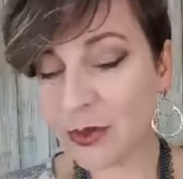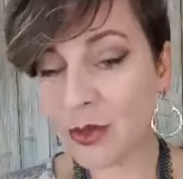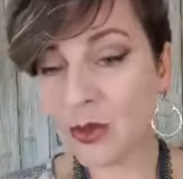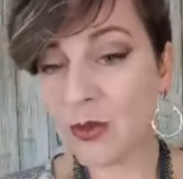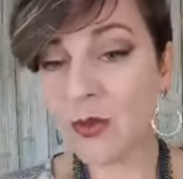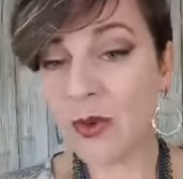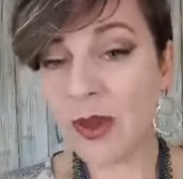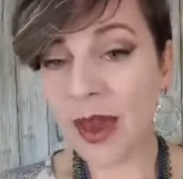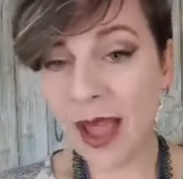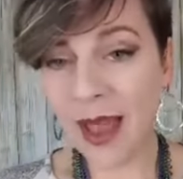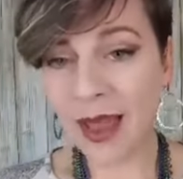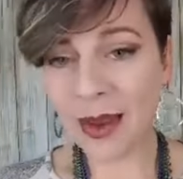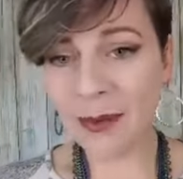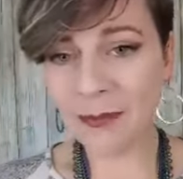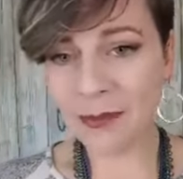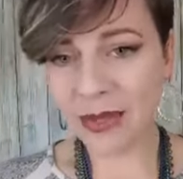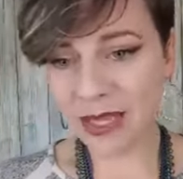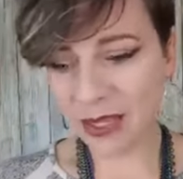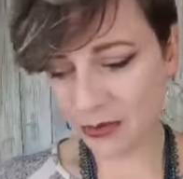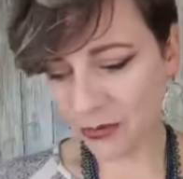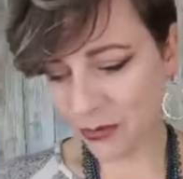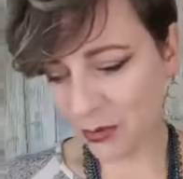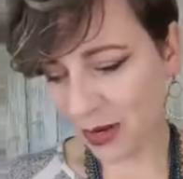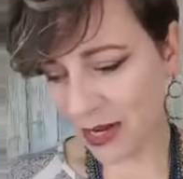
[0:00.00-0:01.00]
do
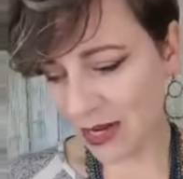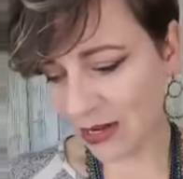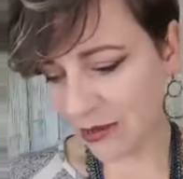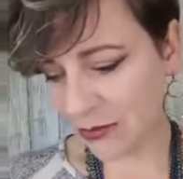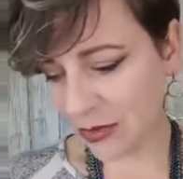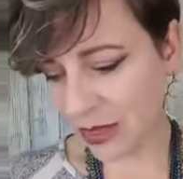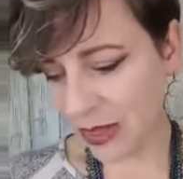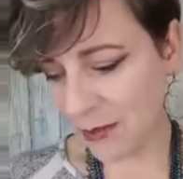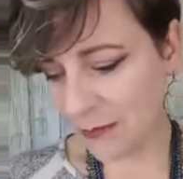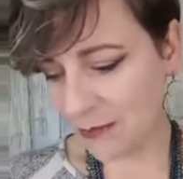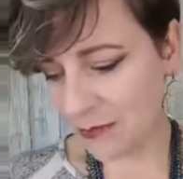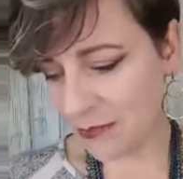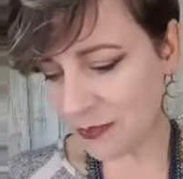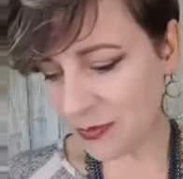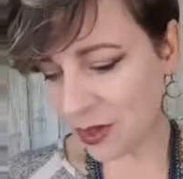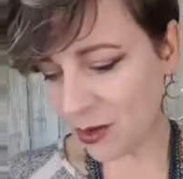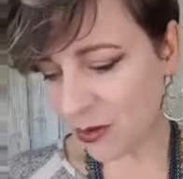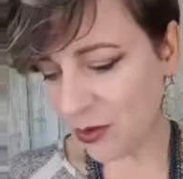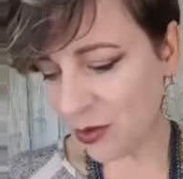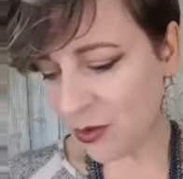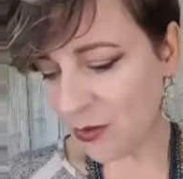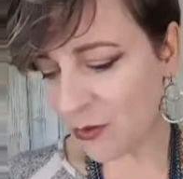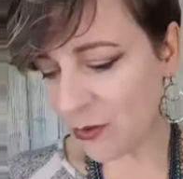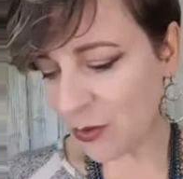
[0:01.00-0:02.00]
not be afraid of them,
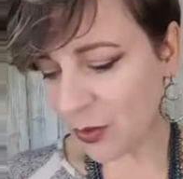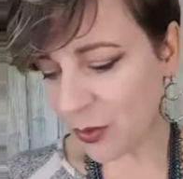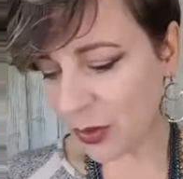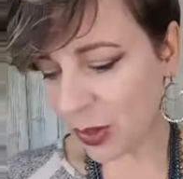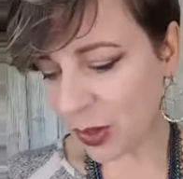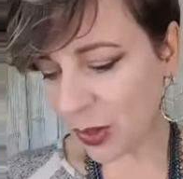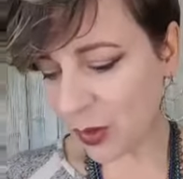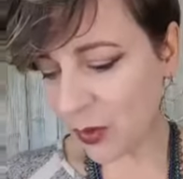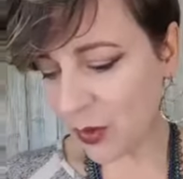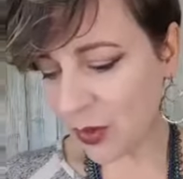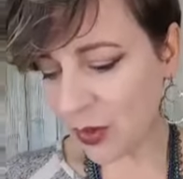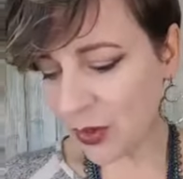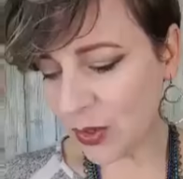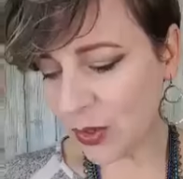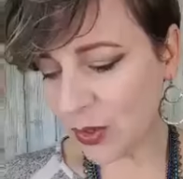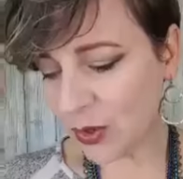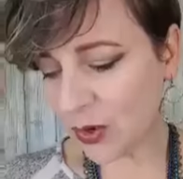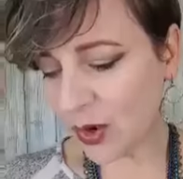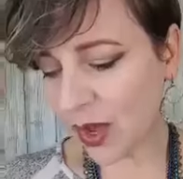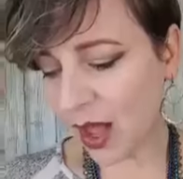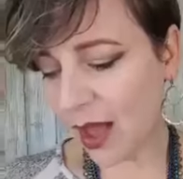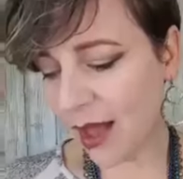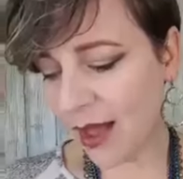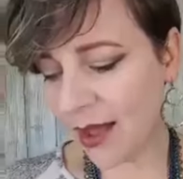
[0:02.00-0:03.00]
for the Lord
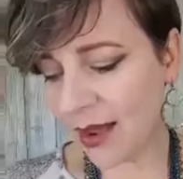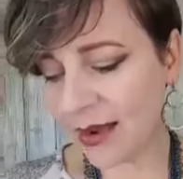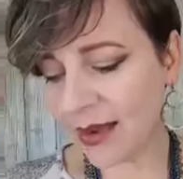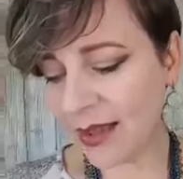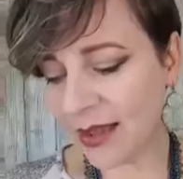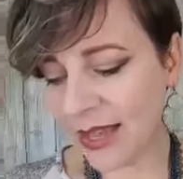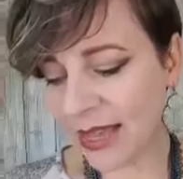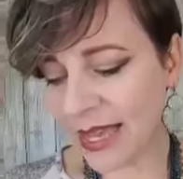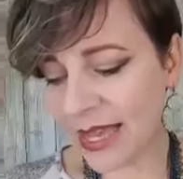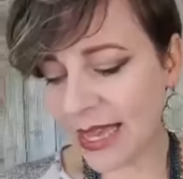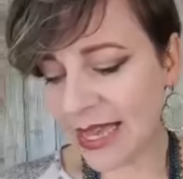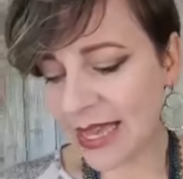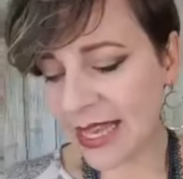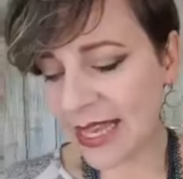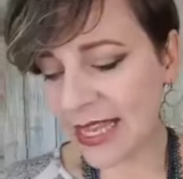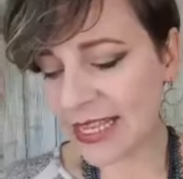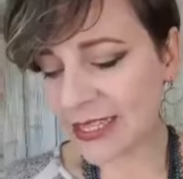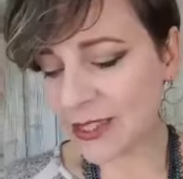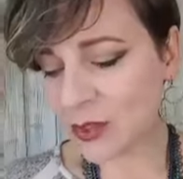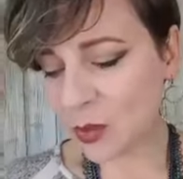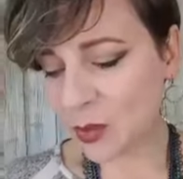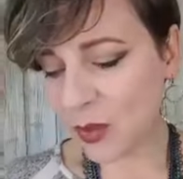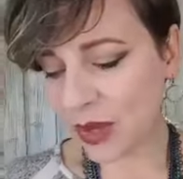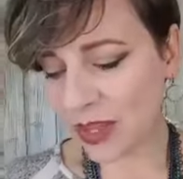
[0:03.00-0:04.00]
your God
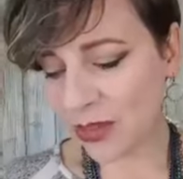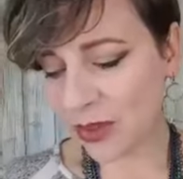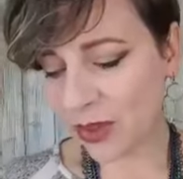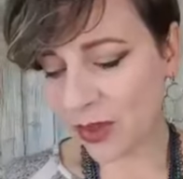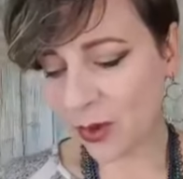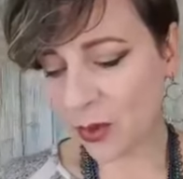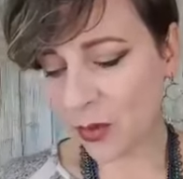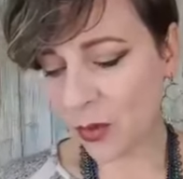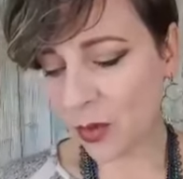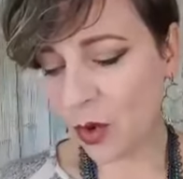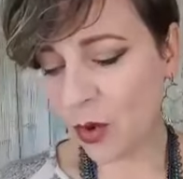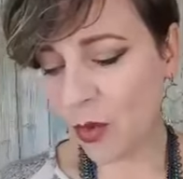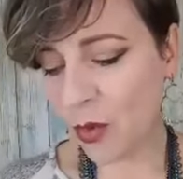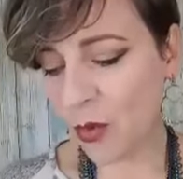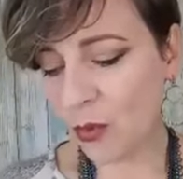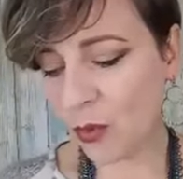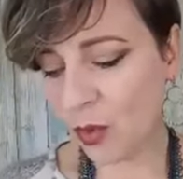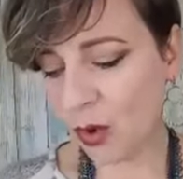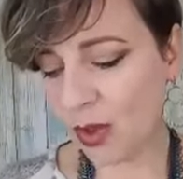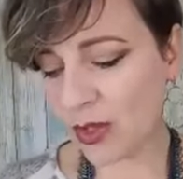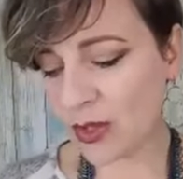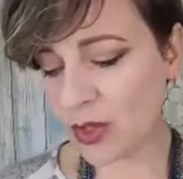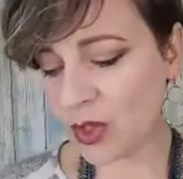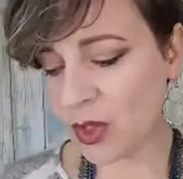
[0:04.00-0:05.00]
is with you, who
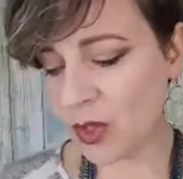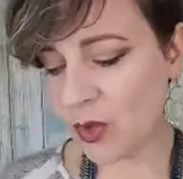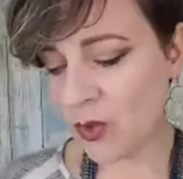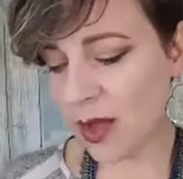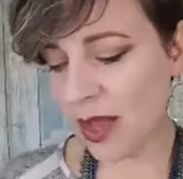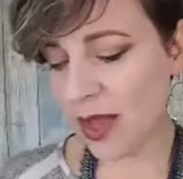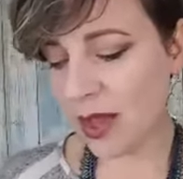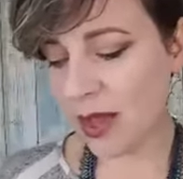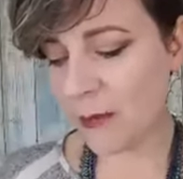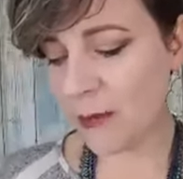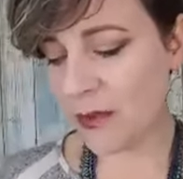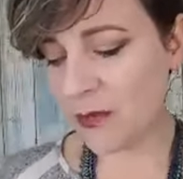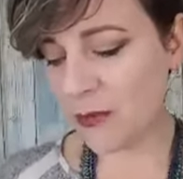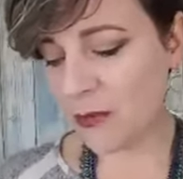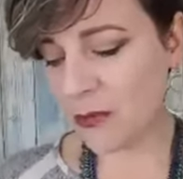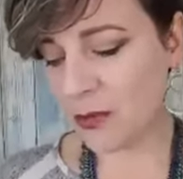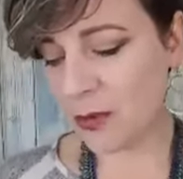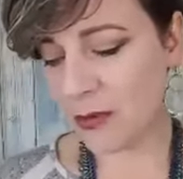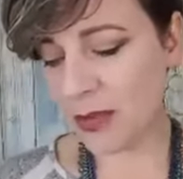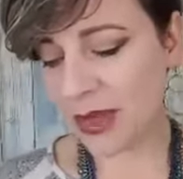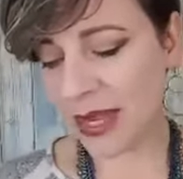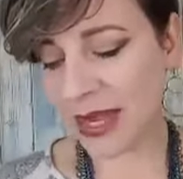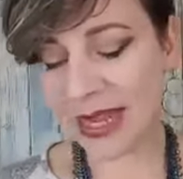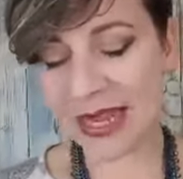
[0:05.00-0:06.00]
brought you up
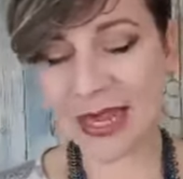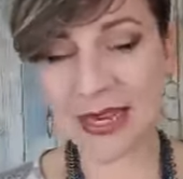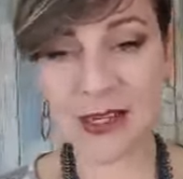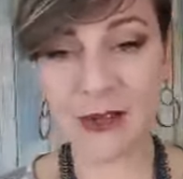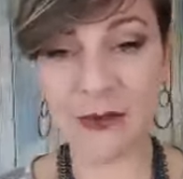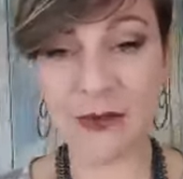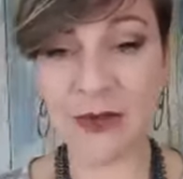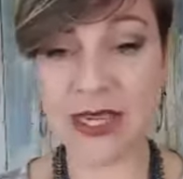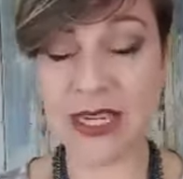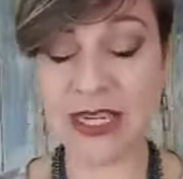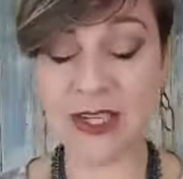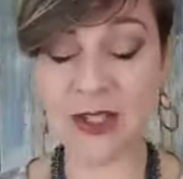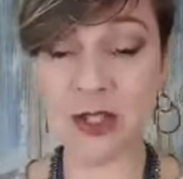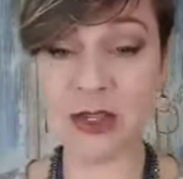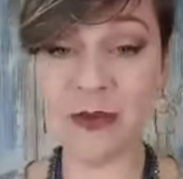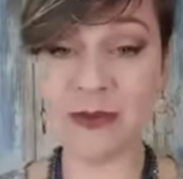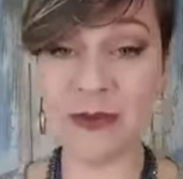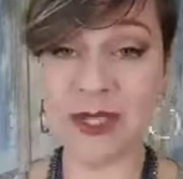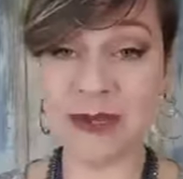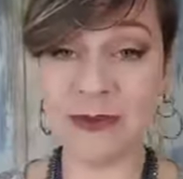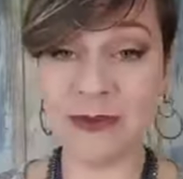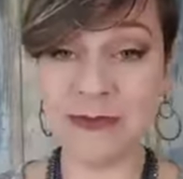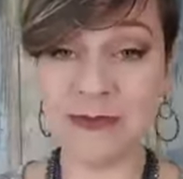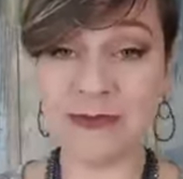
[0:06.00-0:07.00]
from the land of
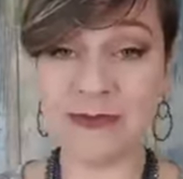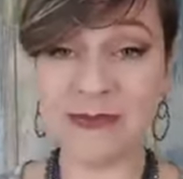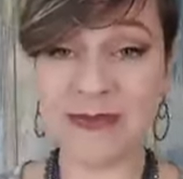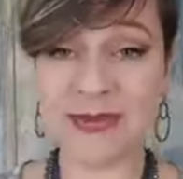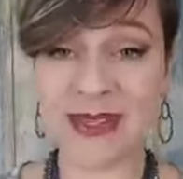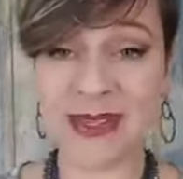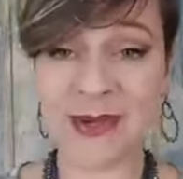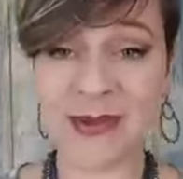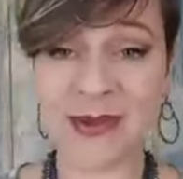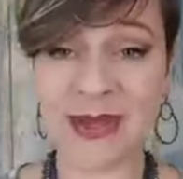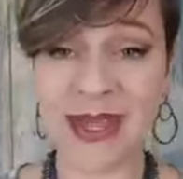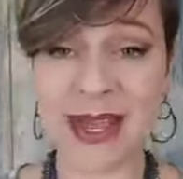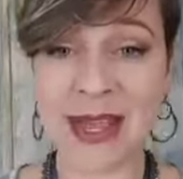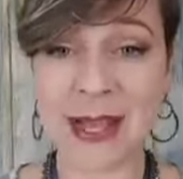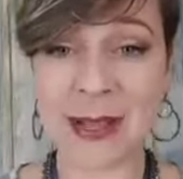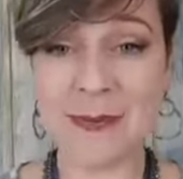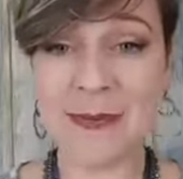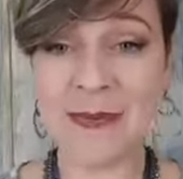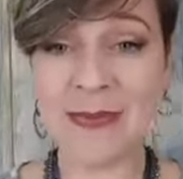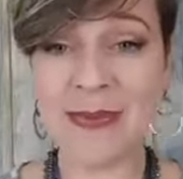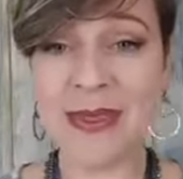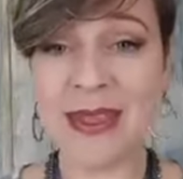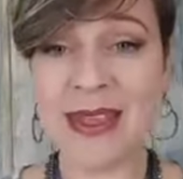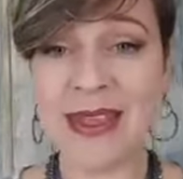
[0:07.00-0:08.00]
Egypt.
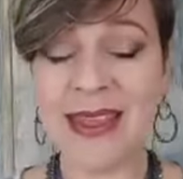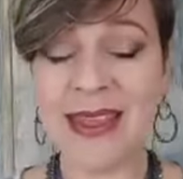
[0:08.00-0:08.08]
Okay?